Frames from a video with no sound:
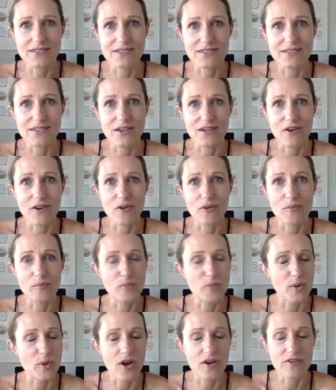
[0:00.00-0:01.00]
So
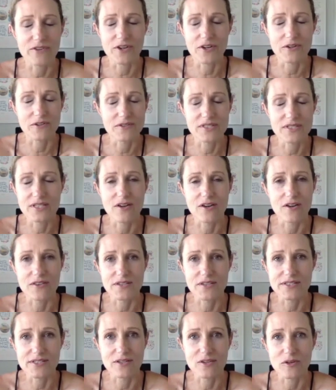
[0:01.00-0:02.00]
bravo to all
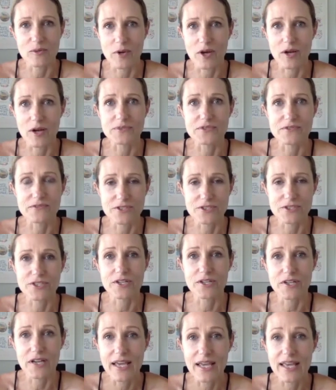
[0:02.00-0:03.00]
the single moms, for
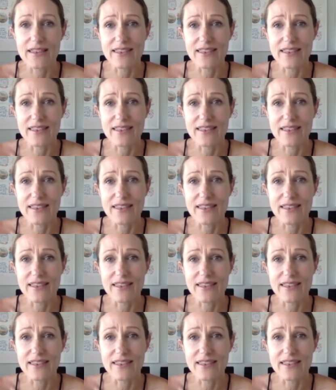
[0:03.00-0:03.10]
sure.